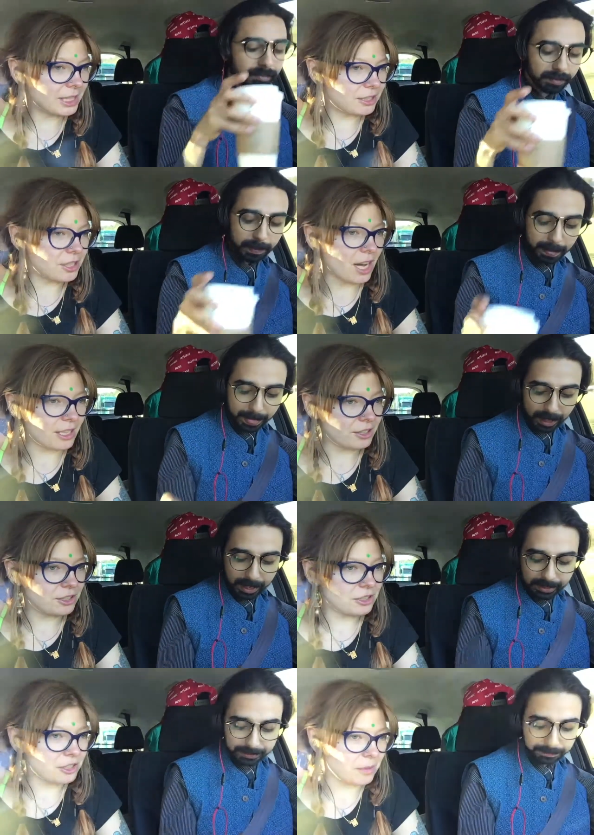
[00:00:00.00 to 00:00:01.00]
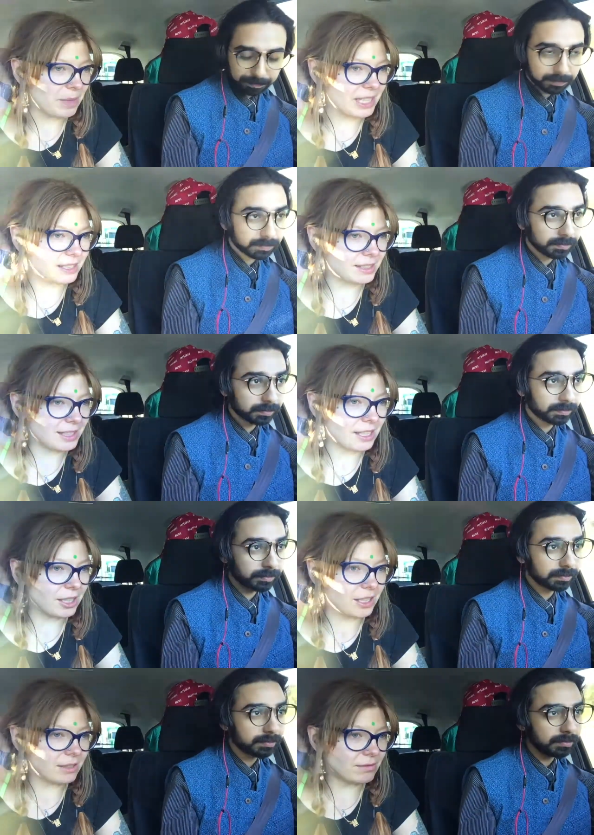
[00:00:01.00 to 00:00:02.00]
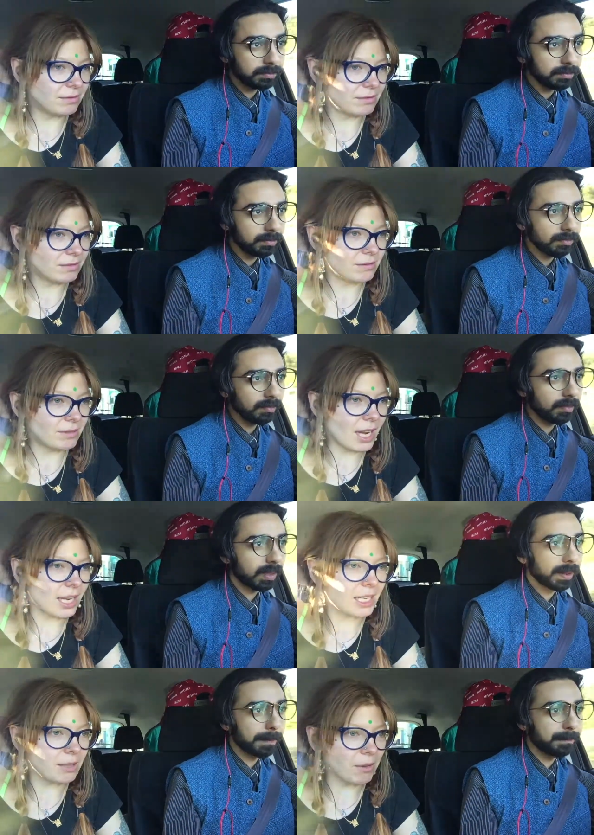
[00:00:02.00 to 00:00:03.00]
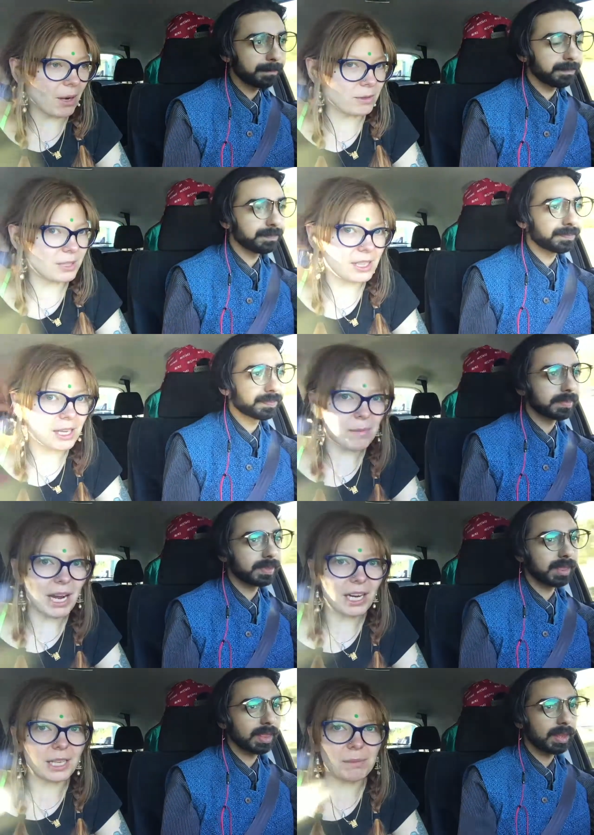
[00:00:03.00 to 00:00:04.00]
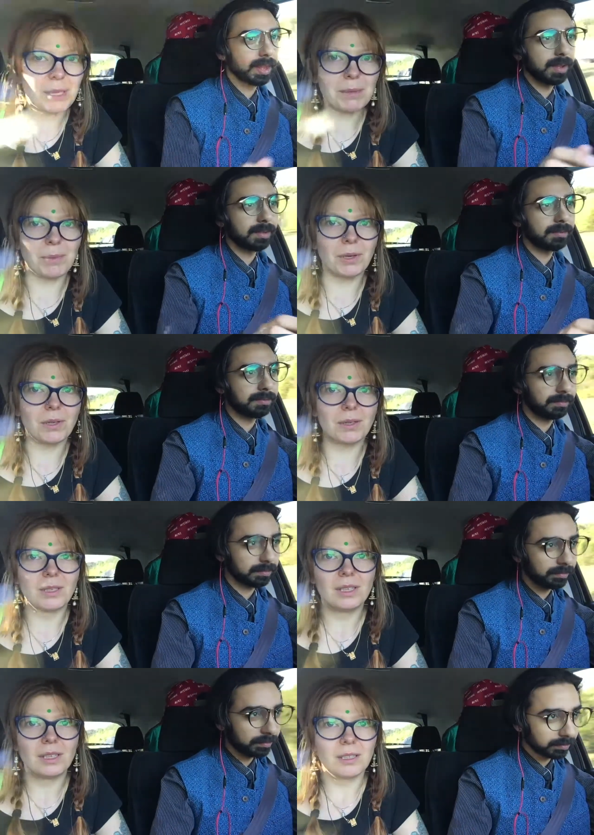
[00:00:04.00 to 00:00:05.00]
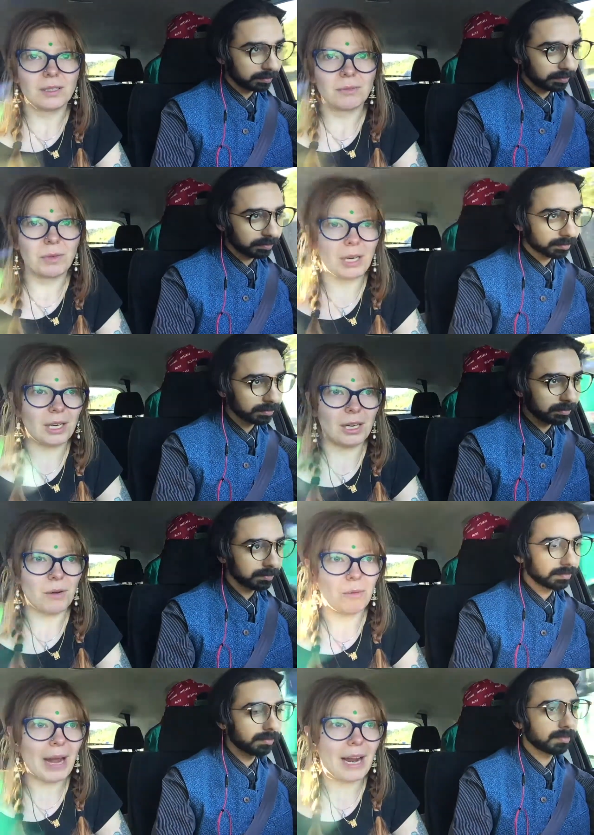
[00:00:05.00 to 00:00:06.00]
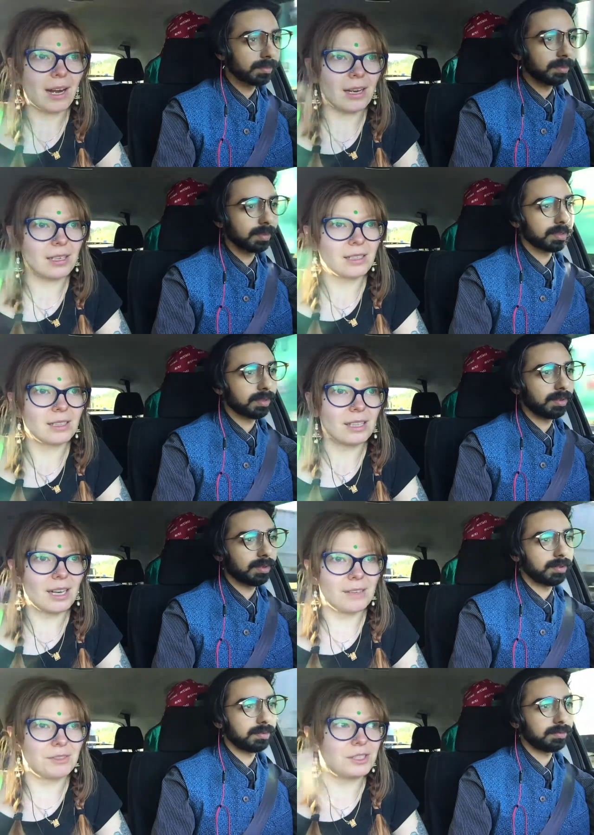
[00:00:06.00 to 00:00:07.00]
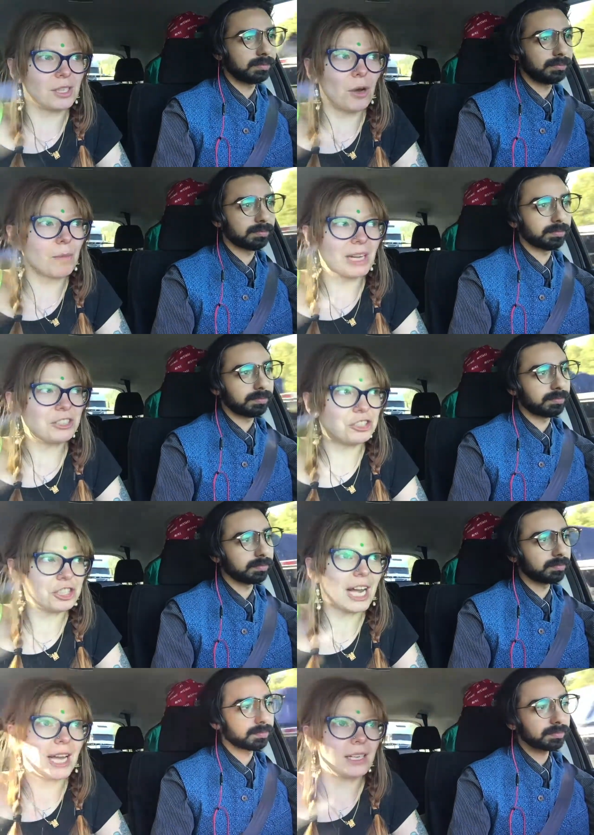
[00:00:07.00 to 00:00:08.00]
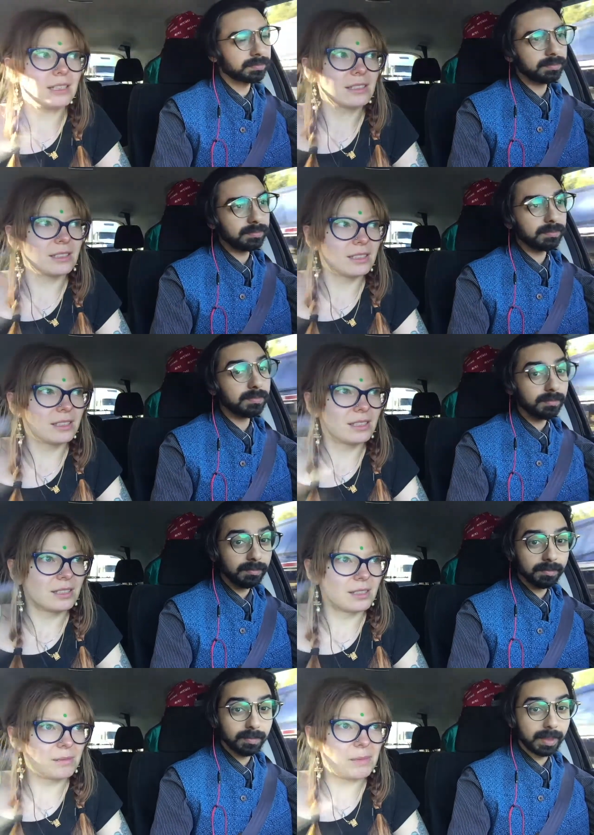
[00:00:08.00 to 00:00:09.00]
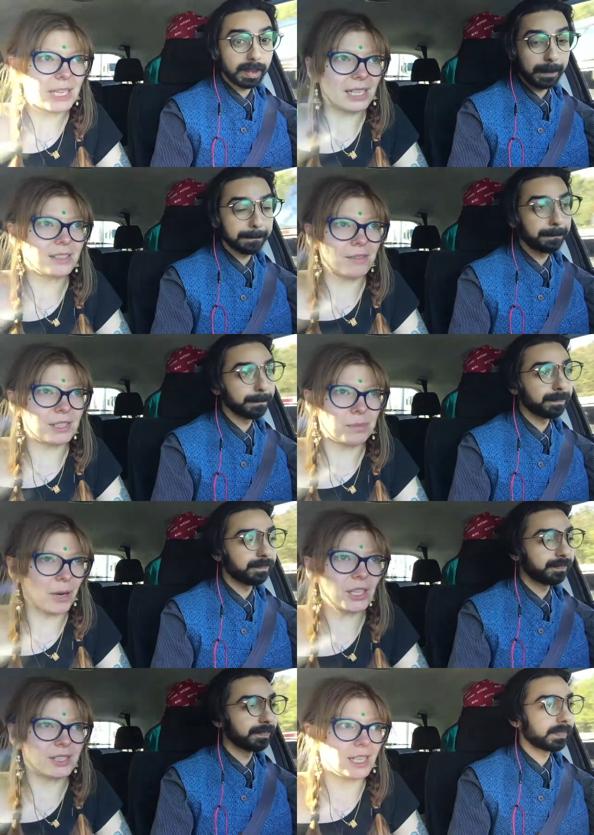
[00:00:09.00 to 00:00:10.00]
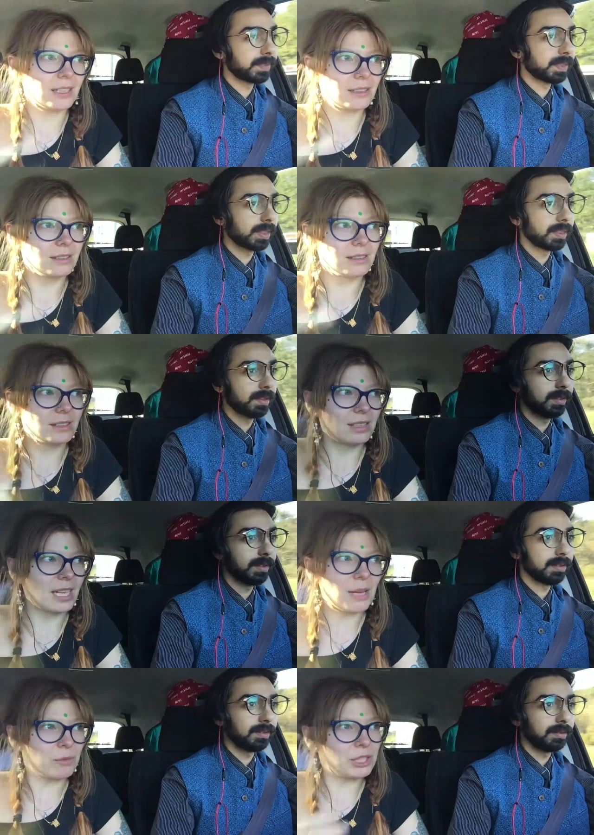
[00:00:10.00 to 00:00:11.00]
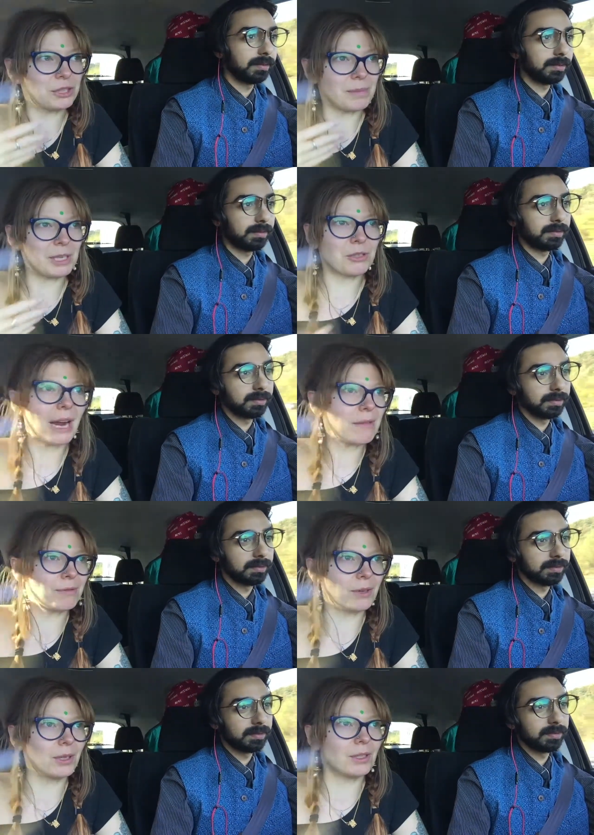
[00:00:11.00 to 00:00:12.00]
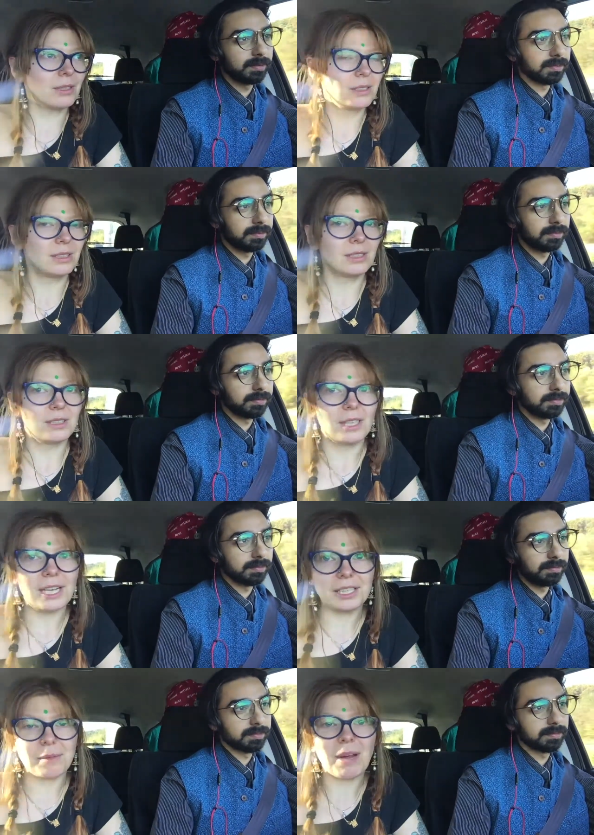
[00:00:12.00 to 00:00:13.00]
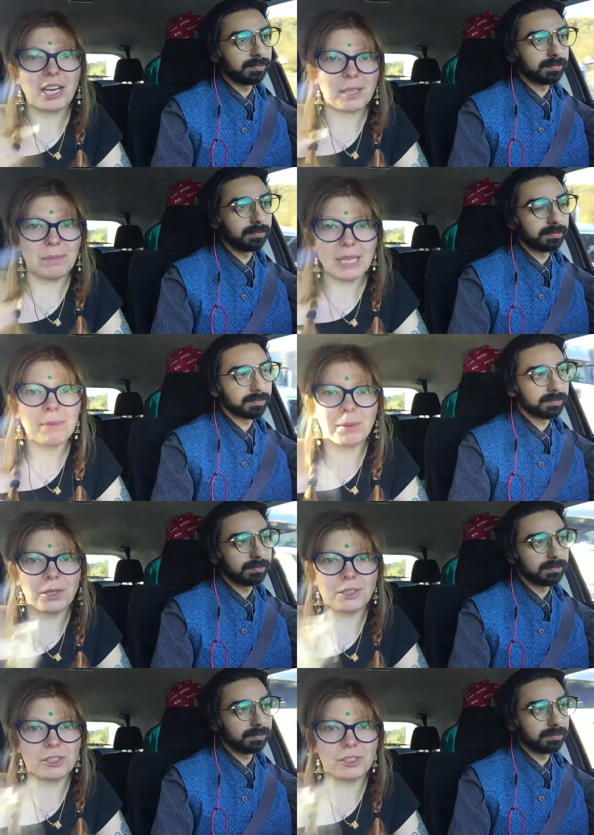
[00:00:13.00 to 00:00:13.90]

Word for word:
Speaker 1: Assange should be considered a hero to the American people we're aware of so much shit because of this person. And we should be grateful. And the American people